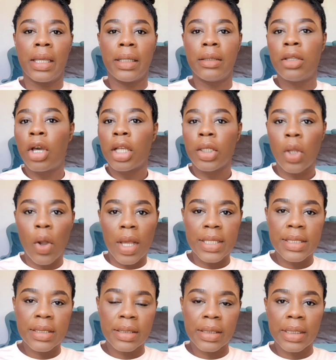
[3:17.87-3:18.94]
Not
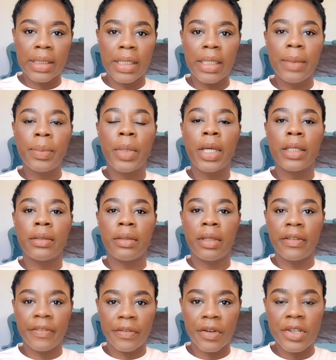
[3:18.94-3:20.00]
constantly, but the
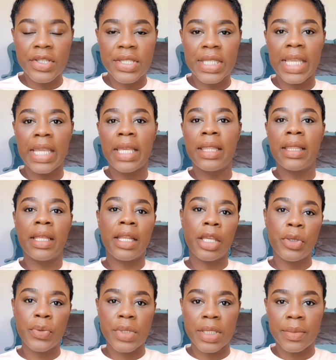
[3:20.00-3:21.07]
first day, and then I
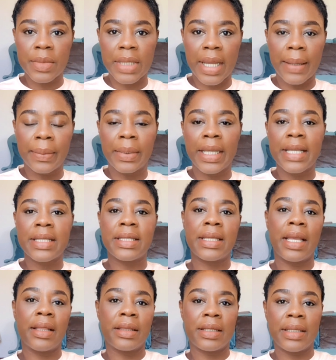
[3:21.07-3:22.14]
used some tablets.
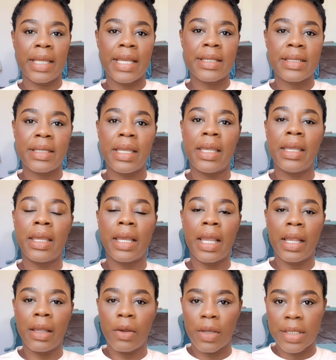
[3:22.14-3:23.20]
Then the next day I
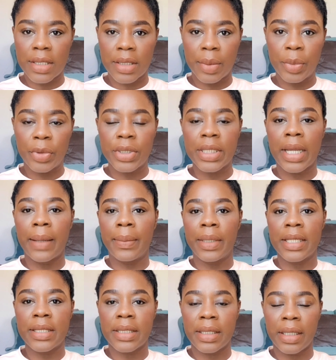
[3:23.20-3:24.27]
got some more
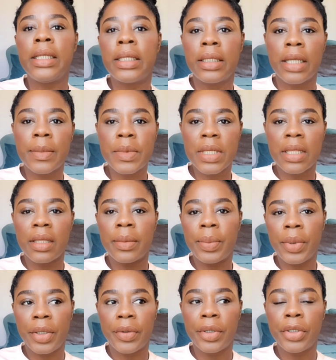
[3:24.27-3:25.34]
tablets. And leading up to the
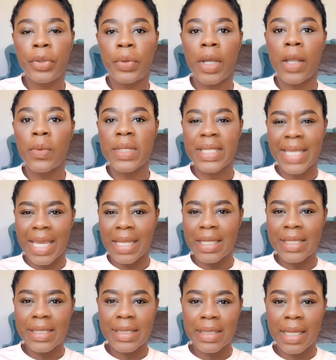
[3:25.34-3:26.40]
period though, I was
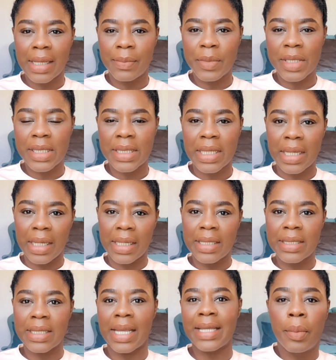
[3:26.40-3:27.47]
getting some
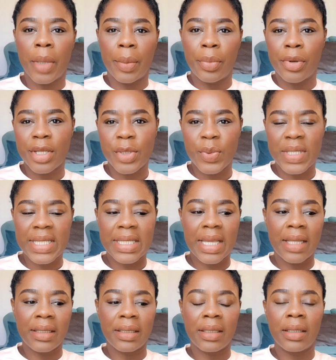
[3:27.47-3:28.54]
signs like my breast was
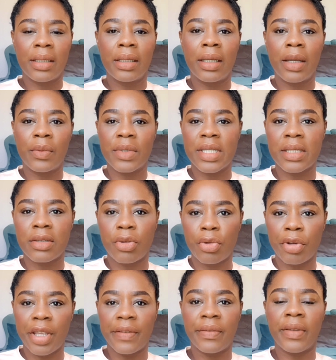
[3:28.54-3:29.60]
tender, I was
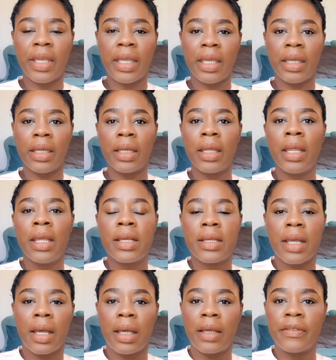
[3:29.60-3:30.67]
craving
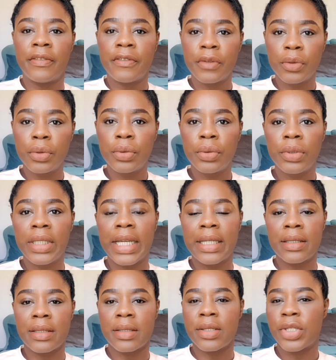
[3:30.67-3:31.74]
food
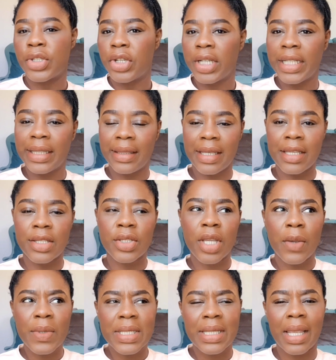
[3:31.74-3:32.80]
and certain things. So
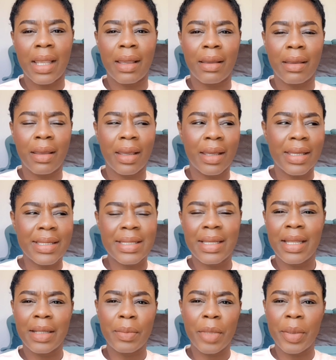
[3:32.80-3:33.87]
I was like, is
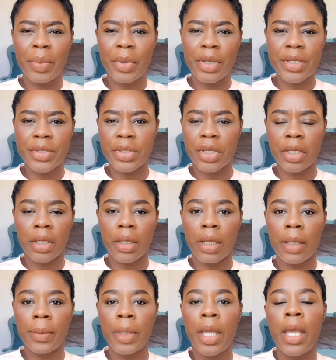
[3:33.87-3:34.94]
it that my period is gonna
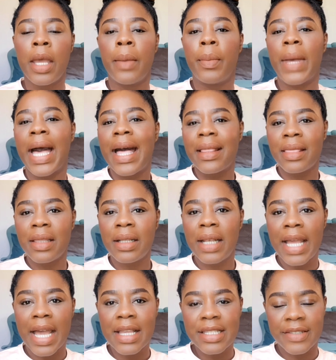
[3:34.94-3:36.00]
come? At the
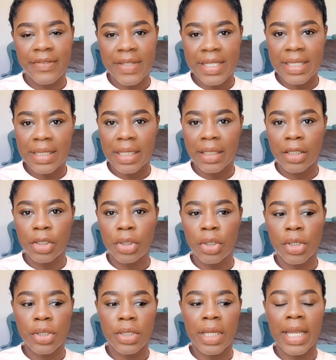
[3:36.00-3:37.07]
last visit at the
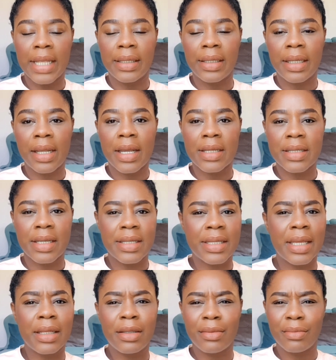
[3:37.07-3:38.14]
doctor, I did ask, I
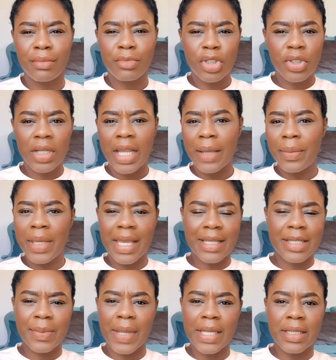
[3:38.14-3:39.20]
said, should I be
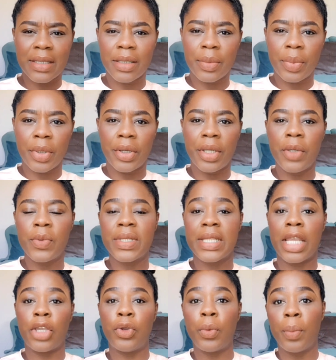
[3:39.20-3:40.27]
expecting a period? He was
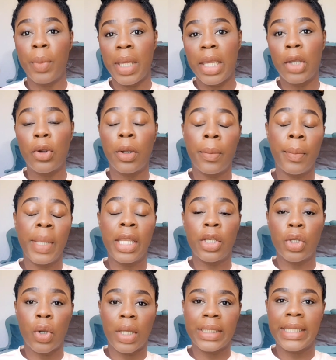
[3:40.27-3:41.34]
like, you may or
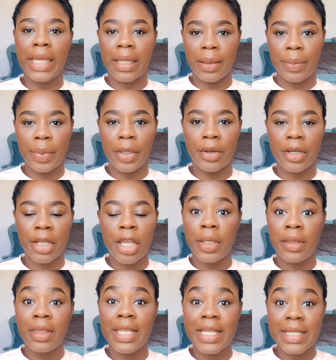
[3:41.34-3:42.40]
may not get a period.
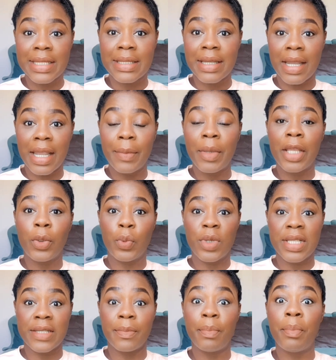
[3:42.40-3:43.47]
This time it
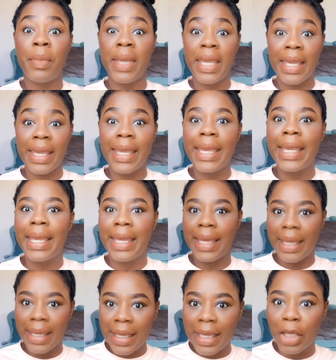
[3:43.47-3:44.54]
was
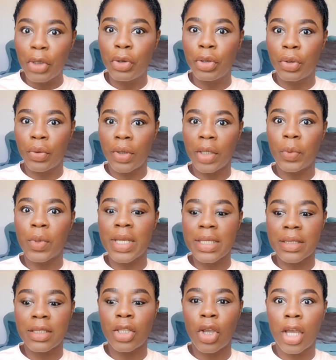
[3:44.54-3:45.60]
May-ing, you know, it
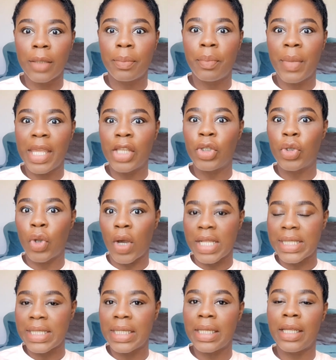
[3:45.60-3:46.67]
was not
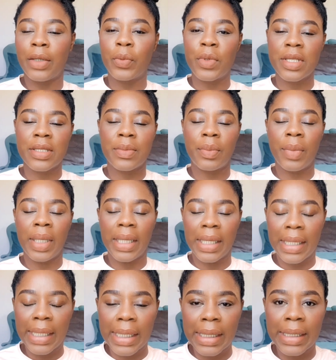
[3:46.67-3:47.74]
May-not-ing, it was
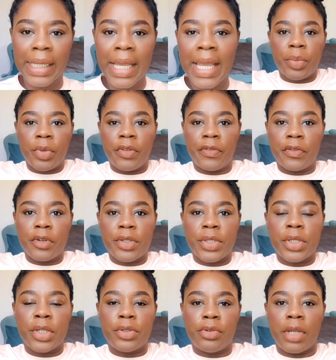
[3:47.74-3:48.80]
May-ing. Before
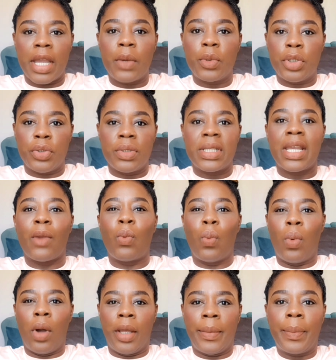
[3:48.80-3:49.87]
surgery, I would use like
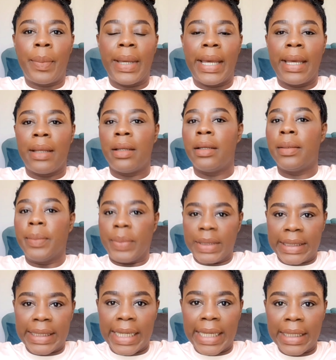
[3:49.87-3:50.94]
1 pad per
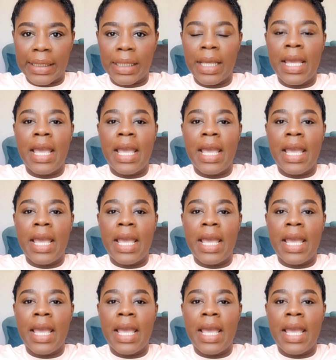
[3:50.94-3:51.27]
night.